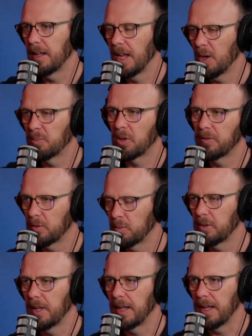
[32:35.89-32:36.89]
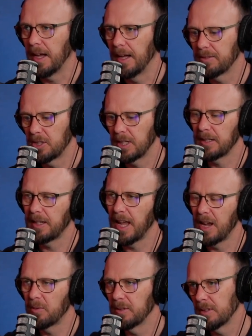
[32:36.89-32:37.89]
how profitable they are, check the
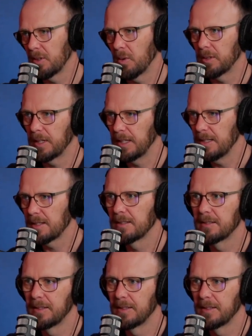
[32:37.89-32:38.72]
labour and the quantities.